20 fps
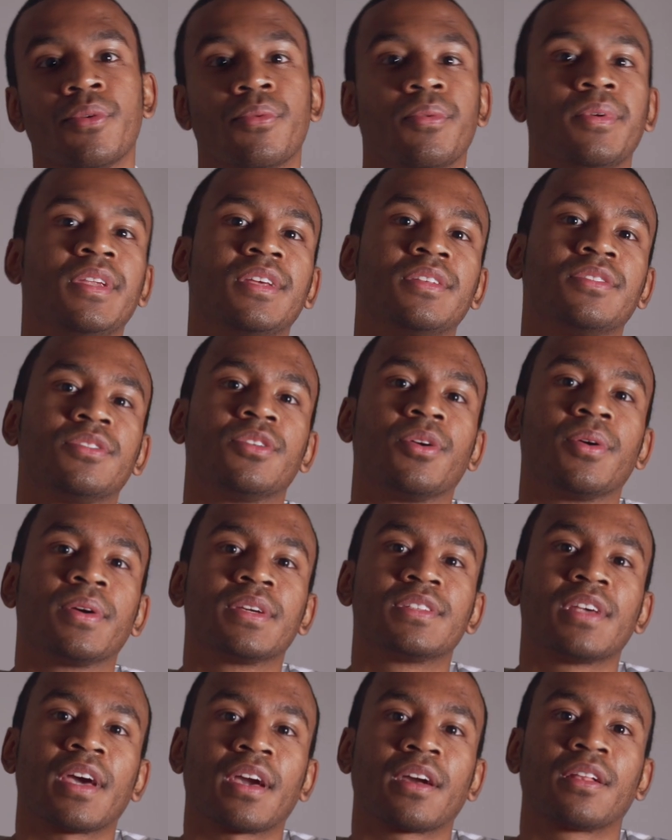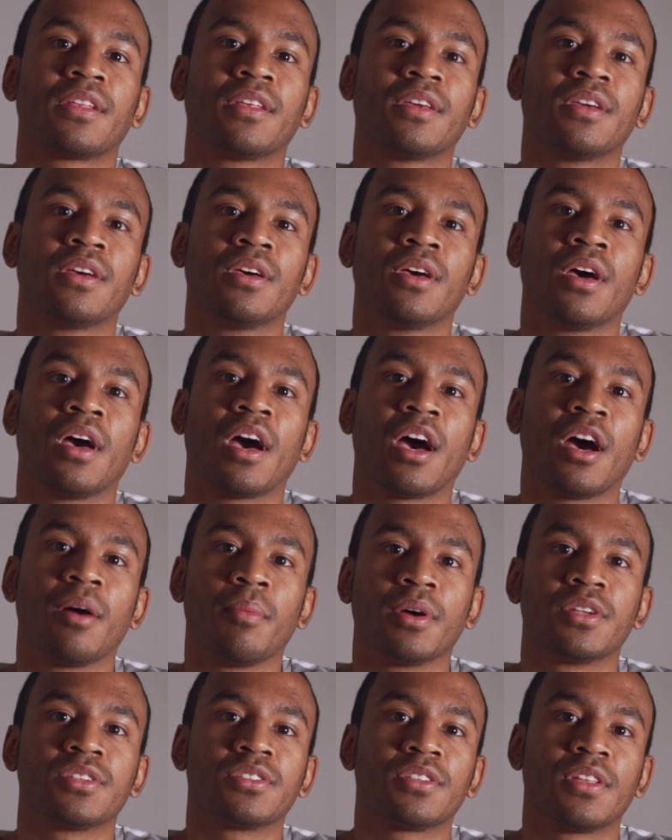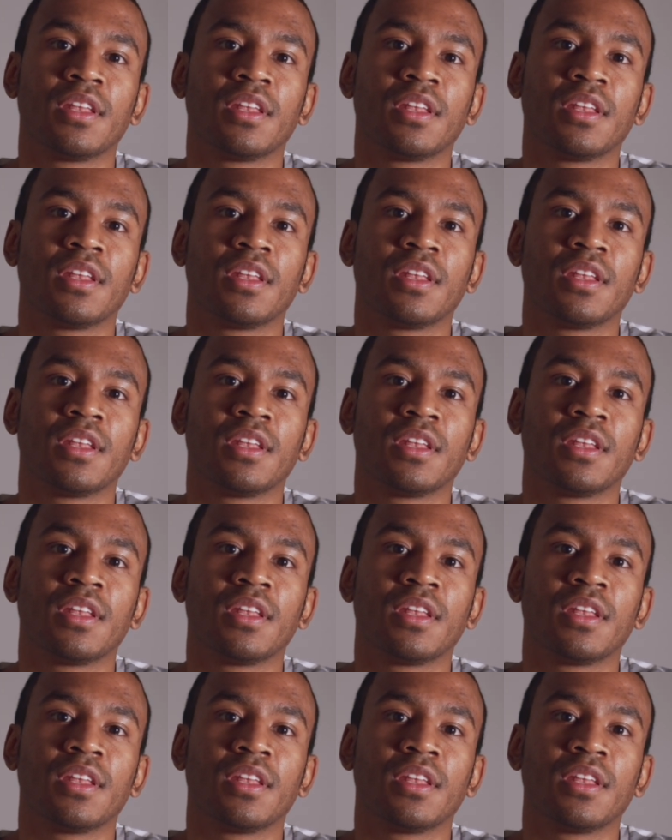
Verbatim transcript: we need to know exactly how much